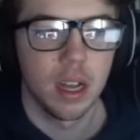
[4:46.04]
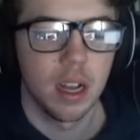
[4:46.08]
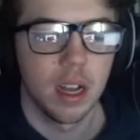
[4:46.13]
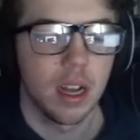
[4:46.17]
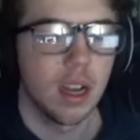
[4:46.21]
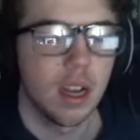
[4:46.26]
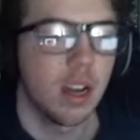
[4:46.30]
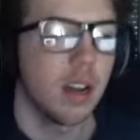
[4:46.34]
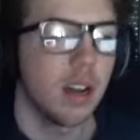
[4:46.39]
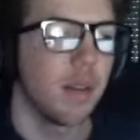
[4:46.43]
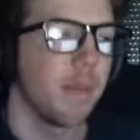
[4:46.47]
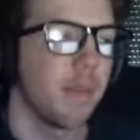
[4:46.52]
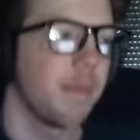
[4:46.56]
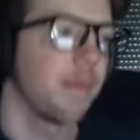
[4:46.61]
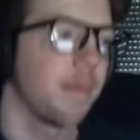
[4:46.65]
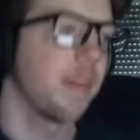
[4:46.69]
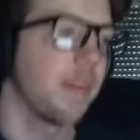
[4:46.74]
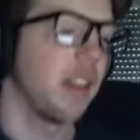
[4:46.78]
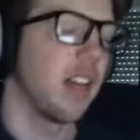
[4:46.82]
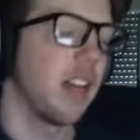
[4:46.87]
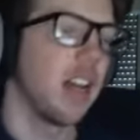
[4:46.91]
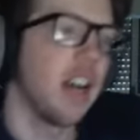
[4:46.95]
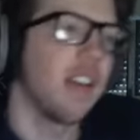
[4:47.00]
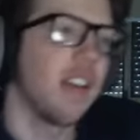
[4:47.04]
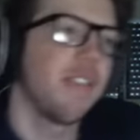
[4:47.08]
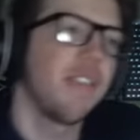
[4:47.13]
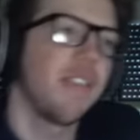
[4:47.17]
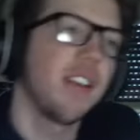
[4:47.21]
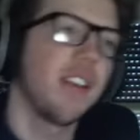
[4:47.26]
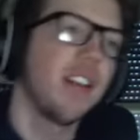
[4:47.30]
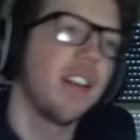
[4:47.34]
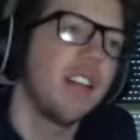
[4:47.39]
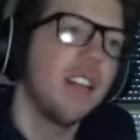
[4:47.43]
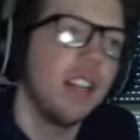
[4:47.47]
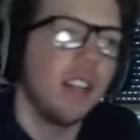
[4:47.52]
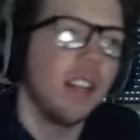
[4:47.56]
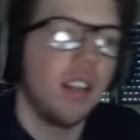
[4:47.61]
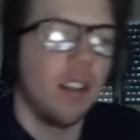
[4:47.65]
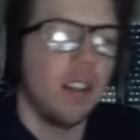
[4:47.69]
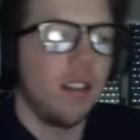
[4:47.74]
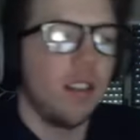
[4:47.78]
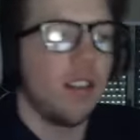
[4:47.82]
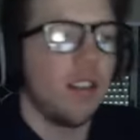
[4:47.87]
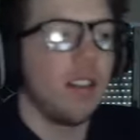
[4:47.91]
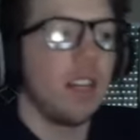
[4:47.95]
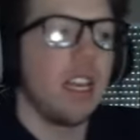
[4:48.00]
I found it a
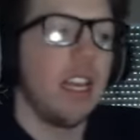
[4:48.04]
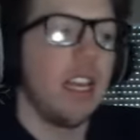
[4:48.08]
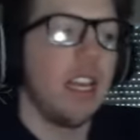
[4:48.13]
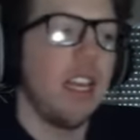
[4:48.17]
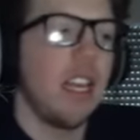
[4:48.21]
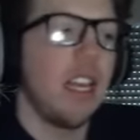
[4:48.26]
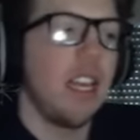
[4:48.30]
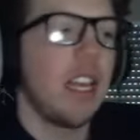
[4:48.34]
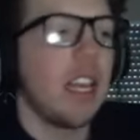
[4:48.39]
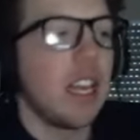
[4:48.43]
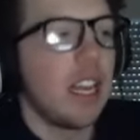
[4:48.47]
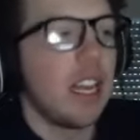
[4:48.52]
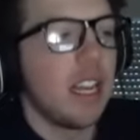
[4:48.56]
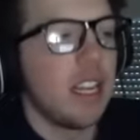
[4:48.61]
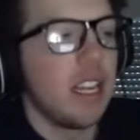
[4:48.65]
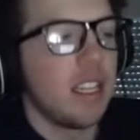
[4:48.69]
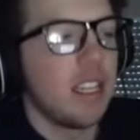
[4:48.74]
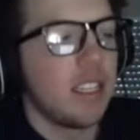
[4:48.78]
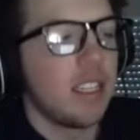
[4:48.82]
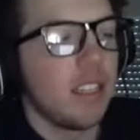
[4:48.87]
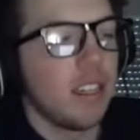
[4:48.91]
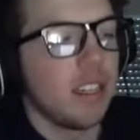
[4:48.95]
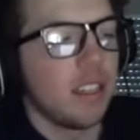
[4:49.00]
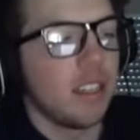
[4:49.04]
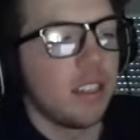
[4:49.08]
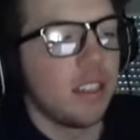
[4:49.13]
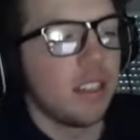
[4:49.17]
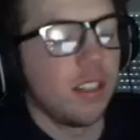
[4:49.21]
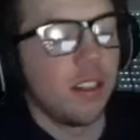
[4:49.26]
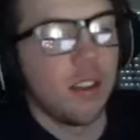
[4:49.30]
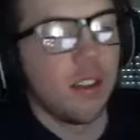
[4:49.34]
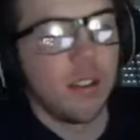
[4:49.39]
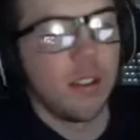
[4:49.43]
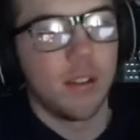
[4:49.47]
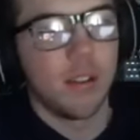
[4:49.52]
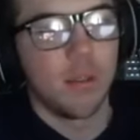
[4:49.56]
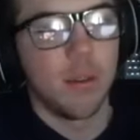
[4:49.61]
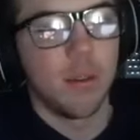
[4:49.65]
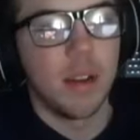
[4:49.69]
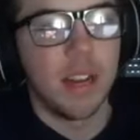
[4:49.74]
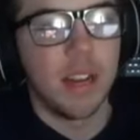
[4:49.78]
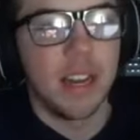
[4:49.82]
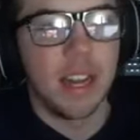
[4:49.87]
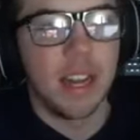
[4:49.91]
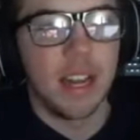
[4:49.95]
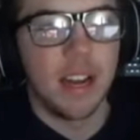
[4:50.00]
lot easier to go through
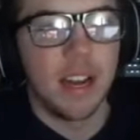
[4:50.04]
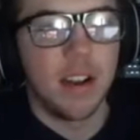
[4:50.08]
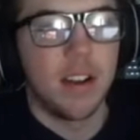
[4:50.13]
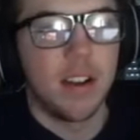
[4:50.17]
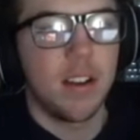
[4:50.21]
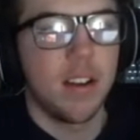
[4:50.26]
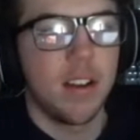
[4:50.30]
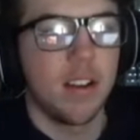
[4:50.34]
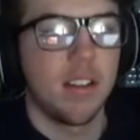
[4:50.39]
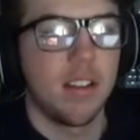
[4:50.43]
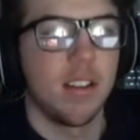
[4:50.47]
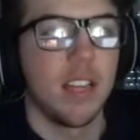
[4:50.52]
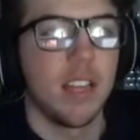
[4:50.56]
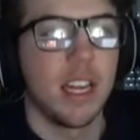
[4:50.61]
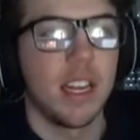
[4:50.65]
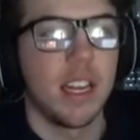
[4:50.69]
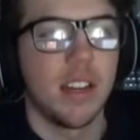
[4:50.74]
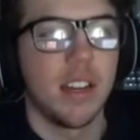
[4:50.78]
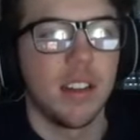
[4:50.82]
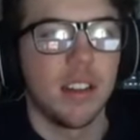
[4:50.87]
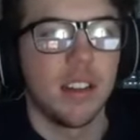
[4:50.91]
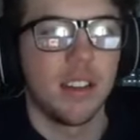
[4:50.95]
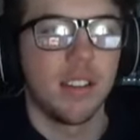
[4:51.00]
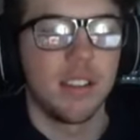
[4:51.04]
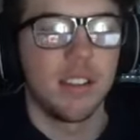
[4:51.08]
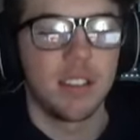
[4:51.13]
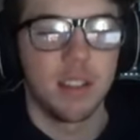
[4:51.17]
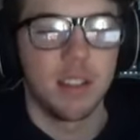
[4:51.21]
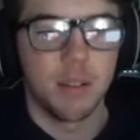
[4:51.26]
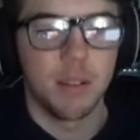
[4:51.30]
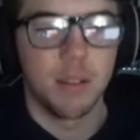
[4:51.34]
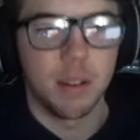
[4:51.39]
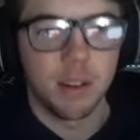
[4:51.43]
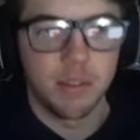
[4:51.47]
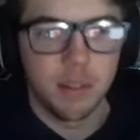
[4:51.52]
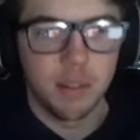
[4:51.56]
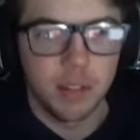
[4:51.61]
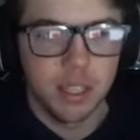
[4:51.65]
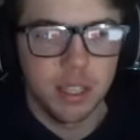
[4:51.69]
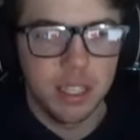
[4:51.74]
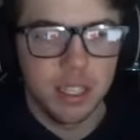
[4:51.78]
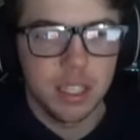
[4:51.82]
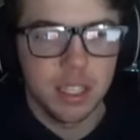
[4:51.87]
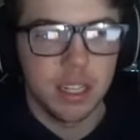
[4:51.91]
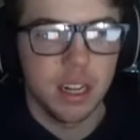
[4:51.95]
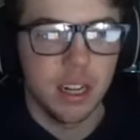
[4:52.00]
it now than obviously when I
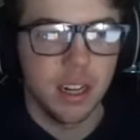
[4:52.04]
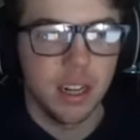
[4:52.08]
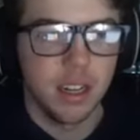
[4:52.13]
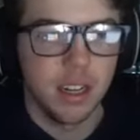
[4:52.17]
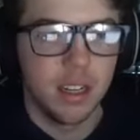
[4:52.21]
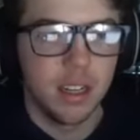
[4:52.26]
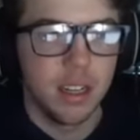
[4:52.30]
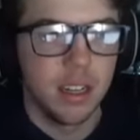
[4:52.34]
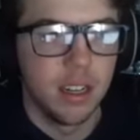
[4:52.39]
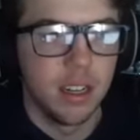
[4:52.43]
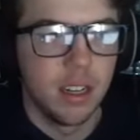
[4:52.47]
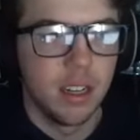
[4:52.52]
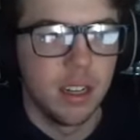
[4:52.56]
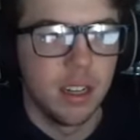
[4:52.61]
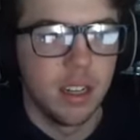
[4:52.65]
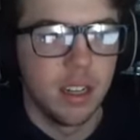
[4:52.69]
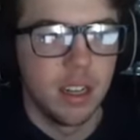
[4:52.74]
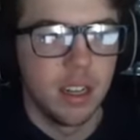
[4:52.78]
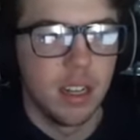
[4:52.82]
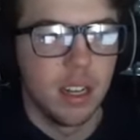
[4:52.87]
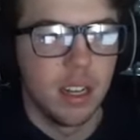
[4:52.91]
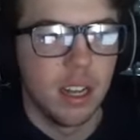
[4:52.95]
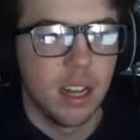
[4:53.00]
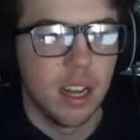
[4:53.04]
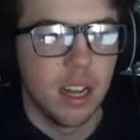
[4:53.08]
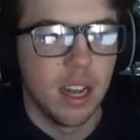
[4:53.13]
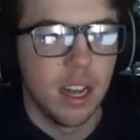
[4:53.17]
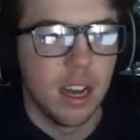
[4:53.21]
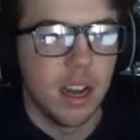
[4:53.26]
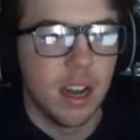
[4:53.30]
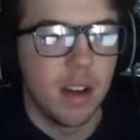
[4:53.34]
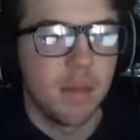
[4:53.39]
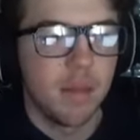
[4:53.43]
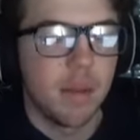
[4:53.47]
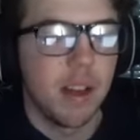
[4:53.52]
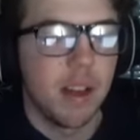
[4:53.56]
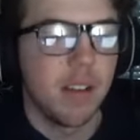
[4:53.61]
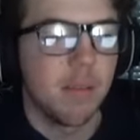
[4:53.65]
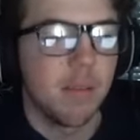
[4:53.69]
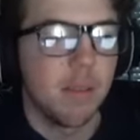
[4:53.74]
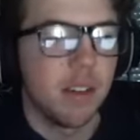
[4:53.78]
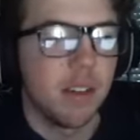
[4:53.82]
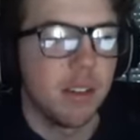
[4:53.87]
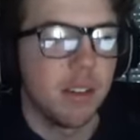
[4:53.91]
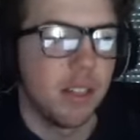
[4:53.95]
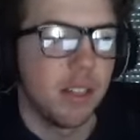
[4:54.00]
first started it. Haven't
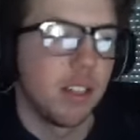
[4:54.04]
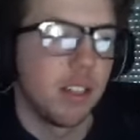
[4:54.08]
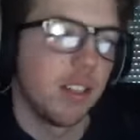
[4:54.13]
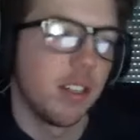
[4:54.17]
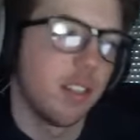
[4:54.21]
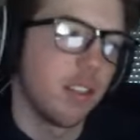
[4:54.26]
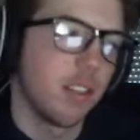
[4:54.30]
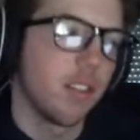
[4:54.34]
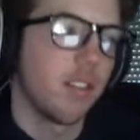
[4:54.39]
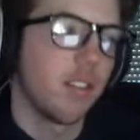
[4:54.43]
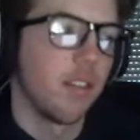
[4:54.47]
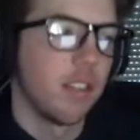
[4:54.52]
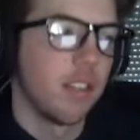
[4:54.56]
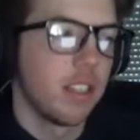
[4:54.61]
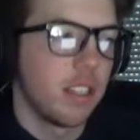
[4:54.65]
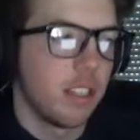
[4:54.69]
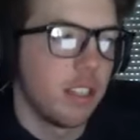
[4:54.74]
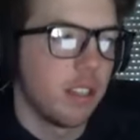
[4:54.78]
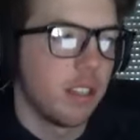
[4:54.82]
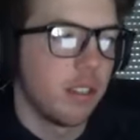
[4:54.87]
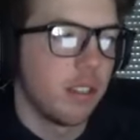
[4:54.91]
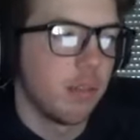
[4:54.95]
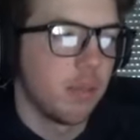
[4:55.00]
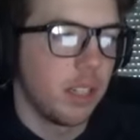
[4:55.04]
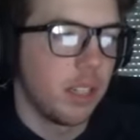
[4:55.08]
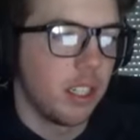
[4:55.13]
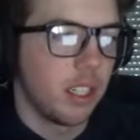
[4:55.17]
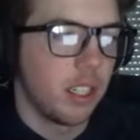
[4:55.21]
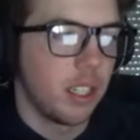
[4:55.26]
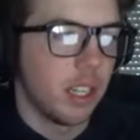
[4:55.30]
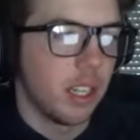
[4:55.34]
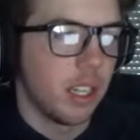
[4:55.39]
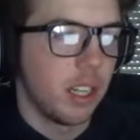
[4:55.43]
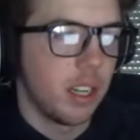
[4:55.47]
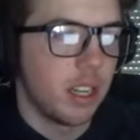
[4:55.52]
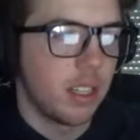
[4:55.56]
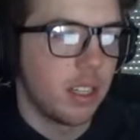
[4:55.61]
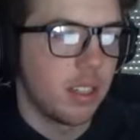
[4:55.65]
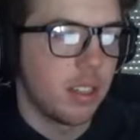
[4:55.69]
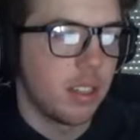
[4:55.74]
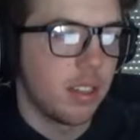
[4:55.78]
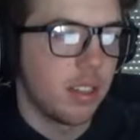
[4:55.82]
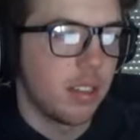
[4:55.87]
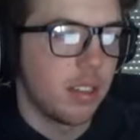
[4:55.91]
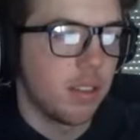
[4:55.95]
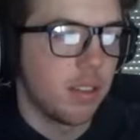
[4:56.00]
been doing it obviously too much in the
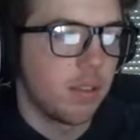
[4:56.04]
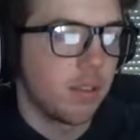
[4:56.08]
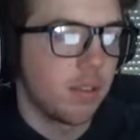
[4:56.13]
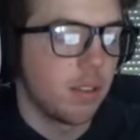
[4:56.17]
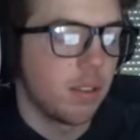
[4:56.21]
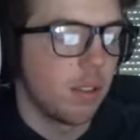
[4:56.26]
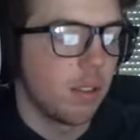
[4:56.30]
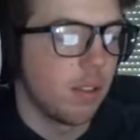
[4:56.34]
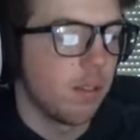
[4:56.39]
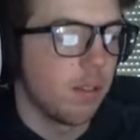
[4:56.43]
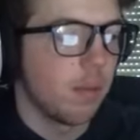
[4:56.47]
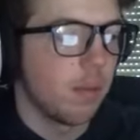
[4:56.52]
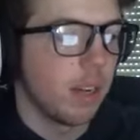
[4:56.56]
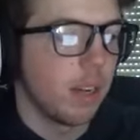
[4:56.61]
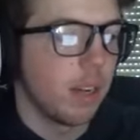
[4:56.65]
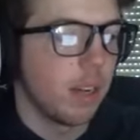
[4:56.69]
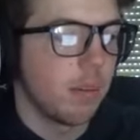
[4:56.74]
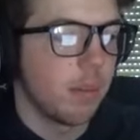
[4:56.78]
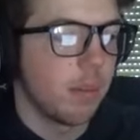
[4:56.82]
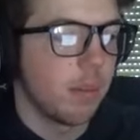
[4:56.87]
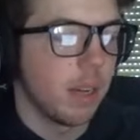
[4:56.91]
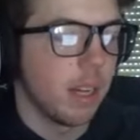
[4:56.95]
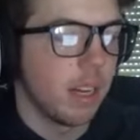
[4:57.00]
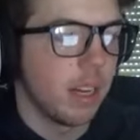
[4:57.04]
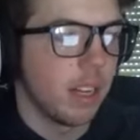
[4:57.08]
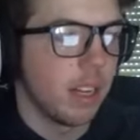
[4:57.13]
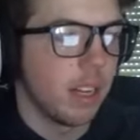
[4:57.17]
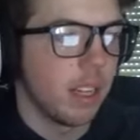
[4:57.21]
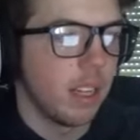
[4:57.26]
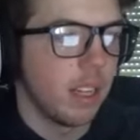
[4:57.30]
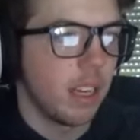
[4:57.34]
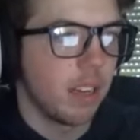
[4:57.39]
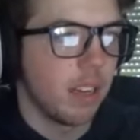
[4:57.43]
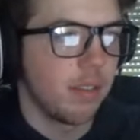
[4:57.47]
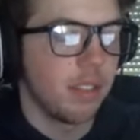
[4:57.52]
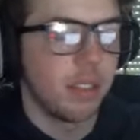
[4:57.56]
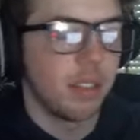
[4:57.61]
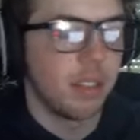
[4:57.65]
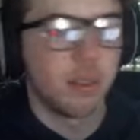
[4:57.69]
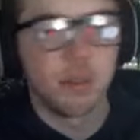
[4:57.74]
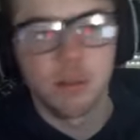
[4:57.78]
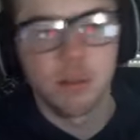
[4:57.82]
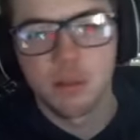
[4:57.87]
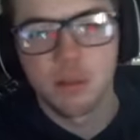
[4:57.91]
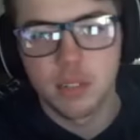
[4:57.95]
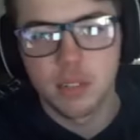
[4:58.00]
last sort of week, but I think I can
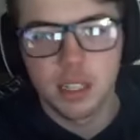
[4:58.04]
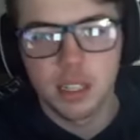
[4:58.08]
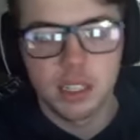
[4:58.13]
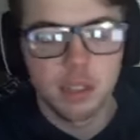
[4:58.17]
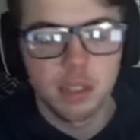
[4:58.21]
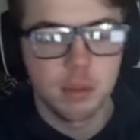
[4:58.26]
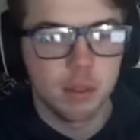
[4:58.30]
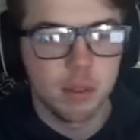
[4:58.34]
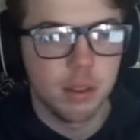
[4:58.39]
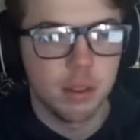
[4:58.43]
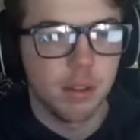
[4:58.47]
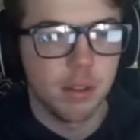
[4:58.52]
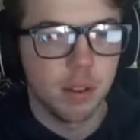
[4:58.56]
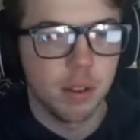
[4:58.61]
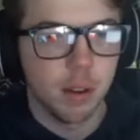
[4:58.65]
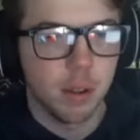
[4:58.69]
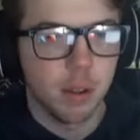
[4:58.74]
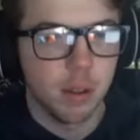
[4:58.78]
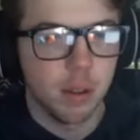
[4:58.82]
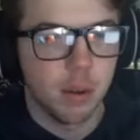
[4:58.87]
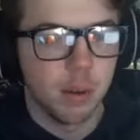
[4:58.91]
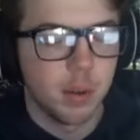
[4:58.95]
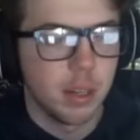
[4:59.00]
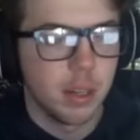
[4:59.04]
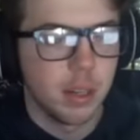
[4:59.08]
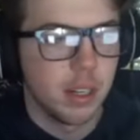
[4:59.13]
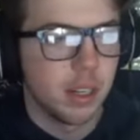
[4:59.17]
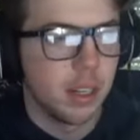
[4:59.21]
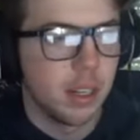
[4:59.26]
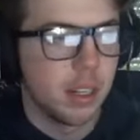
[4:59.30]
still sort of go through it.